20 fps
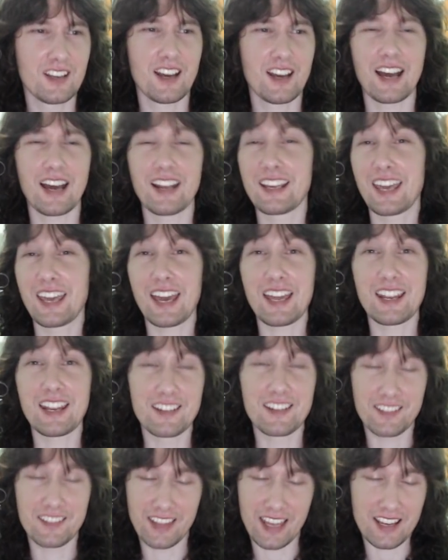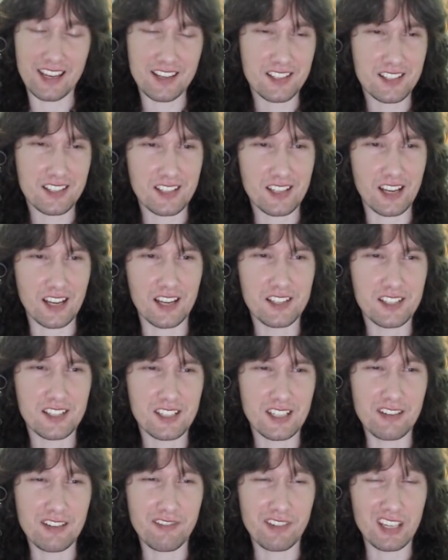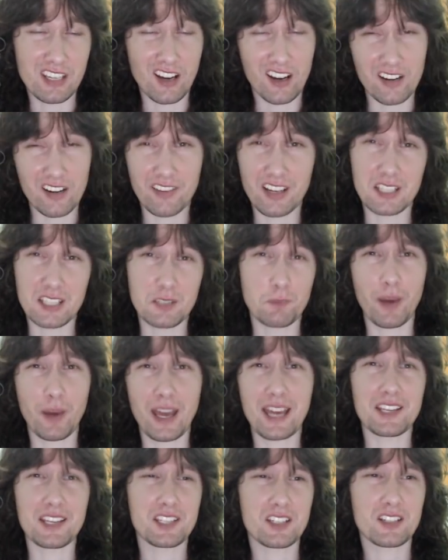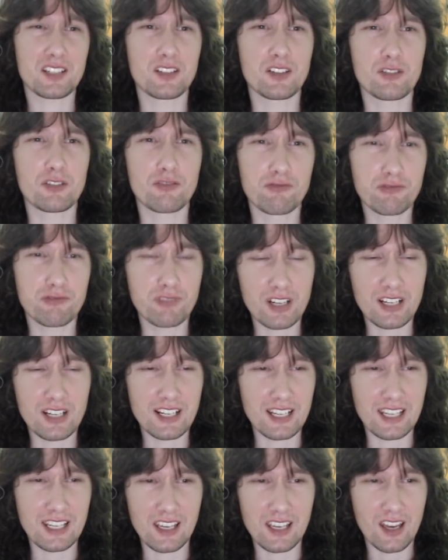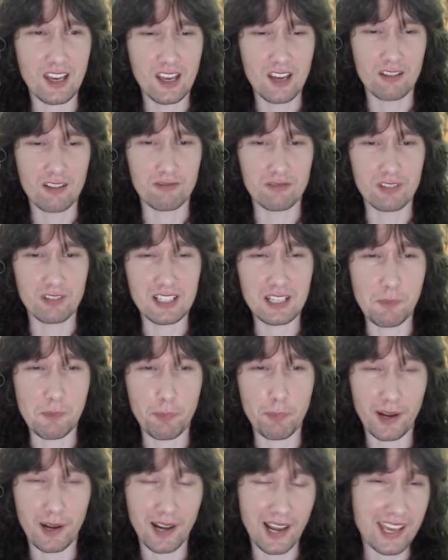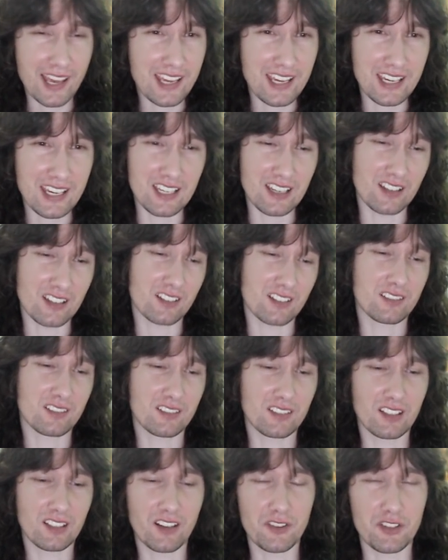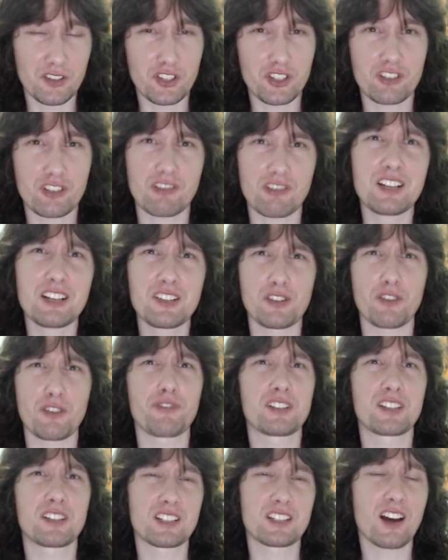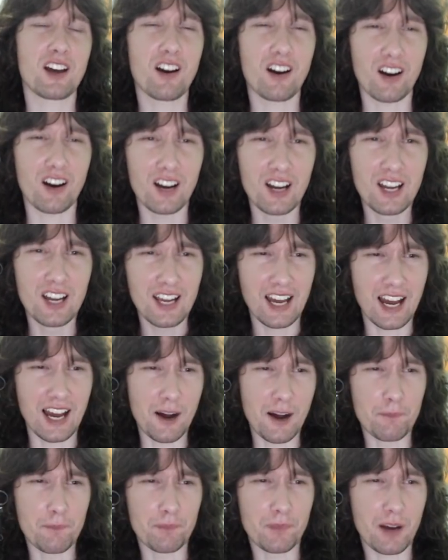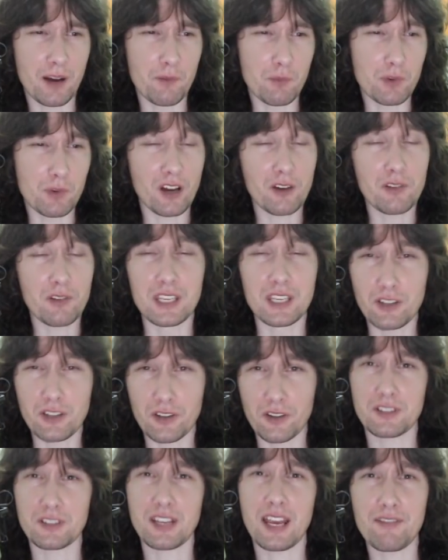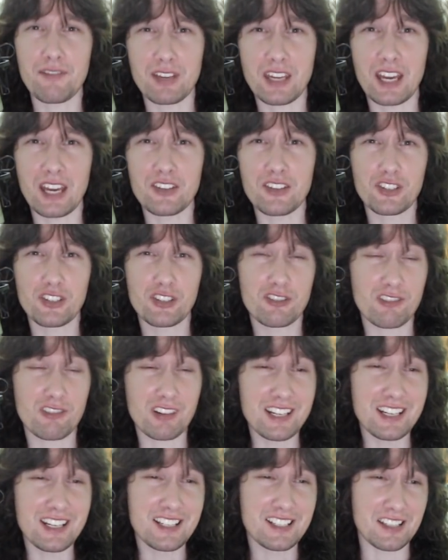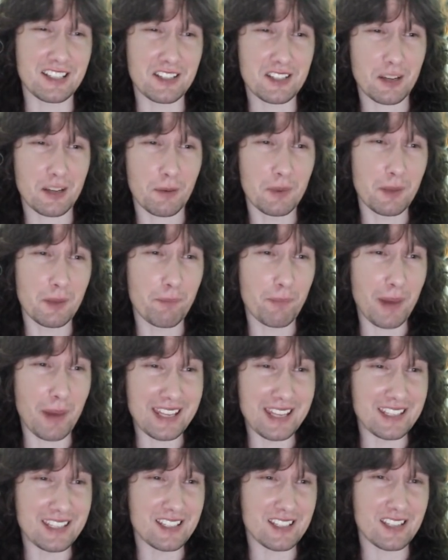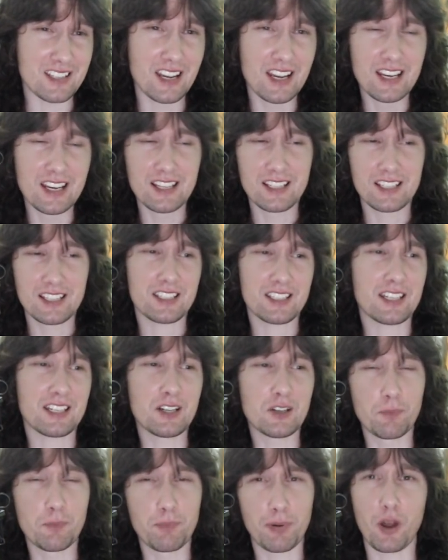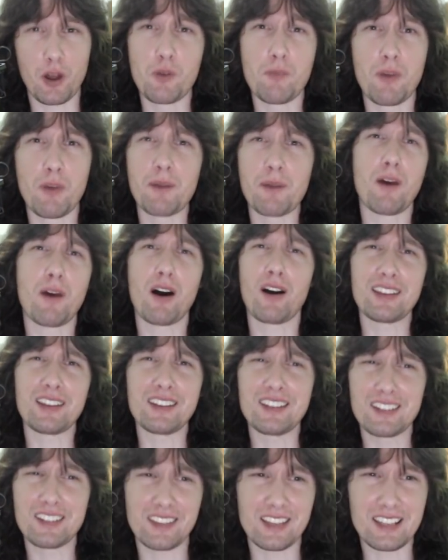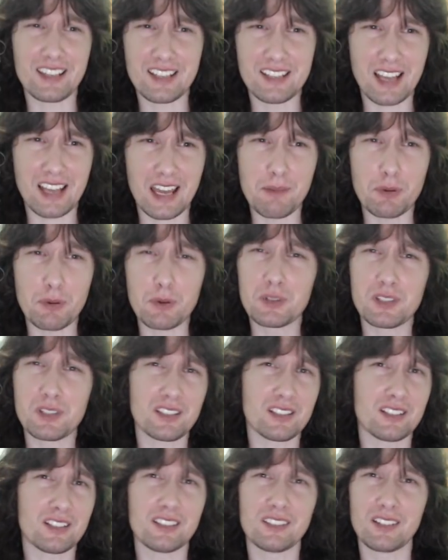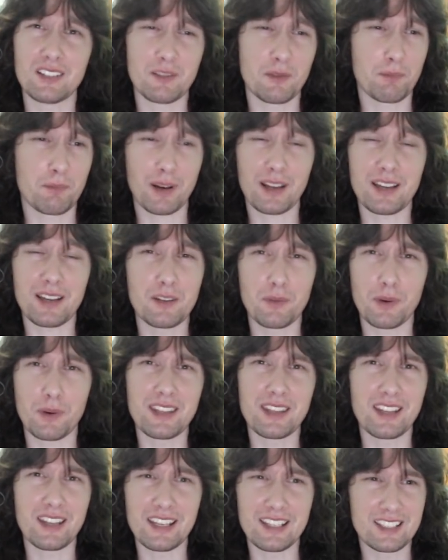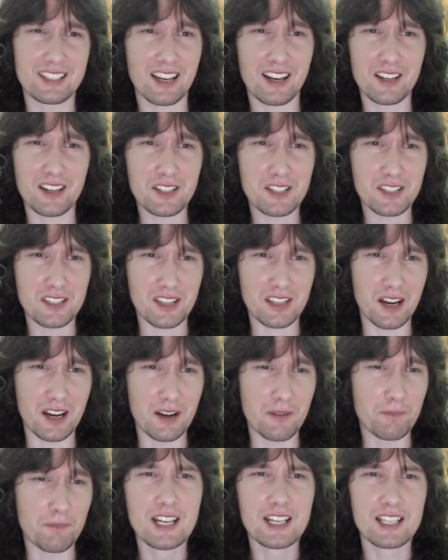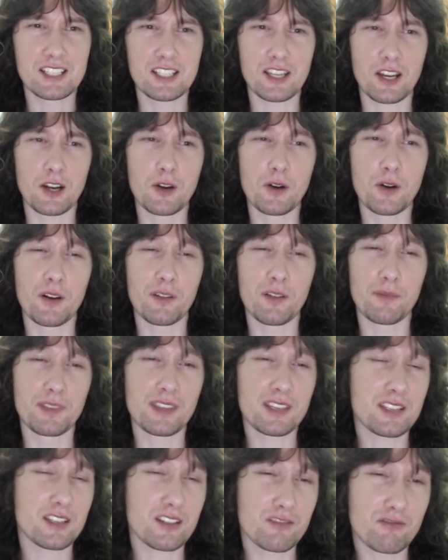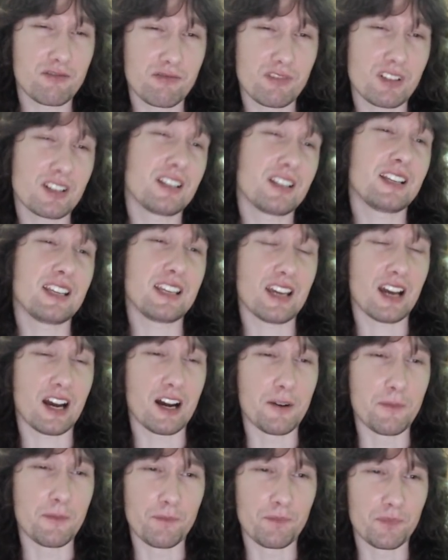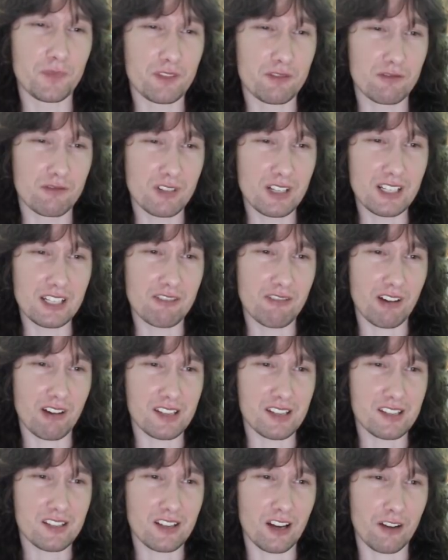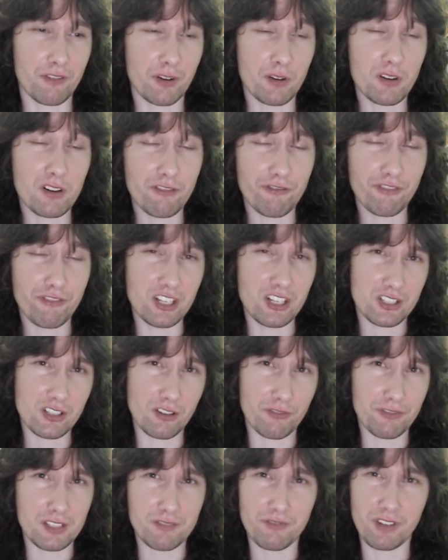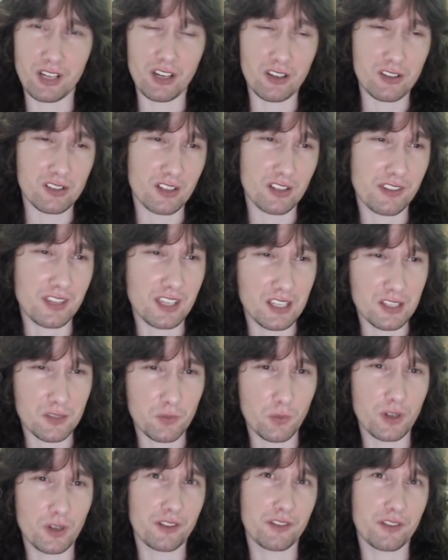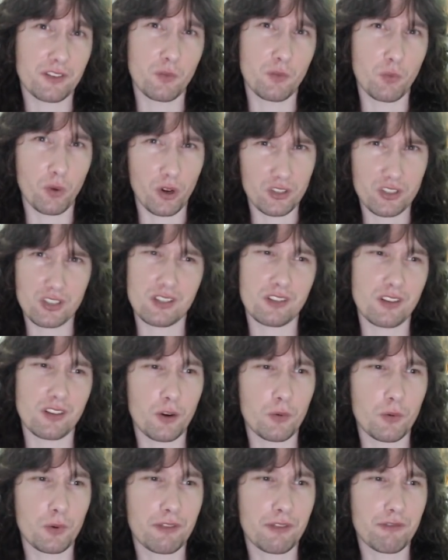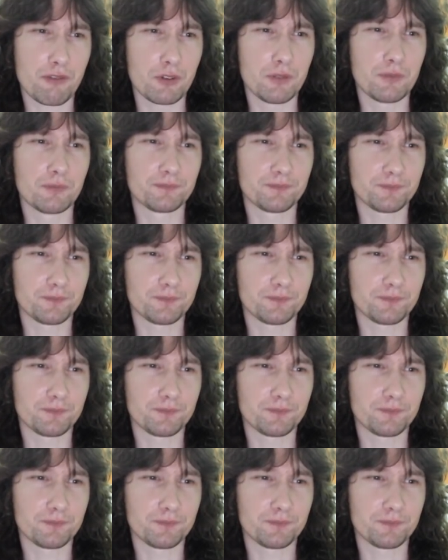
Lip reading: And again, there's Stevie kind of at his best, just really, really playing, you know, the strings off his guitar. And we know that he's got those heavy gauge strings, and some of the bends still blow my mind that he's able to play the way that he does. So this is really, really great stuff. I'm going to finish off this video because I think it's worth a watch the whole way through.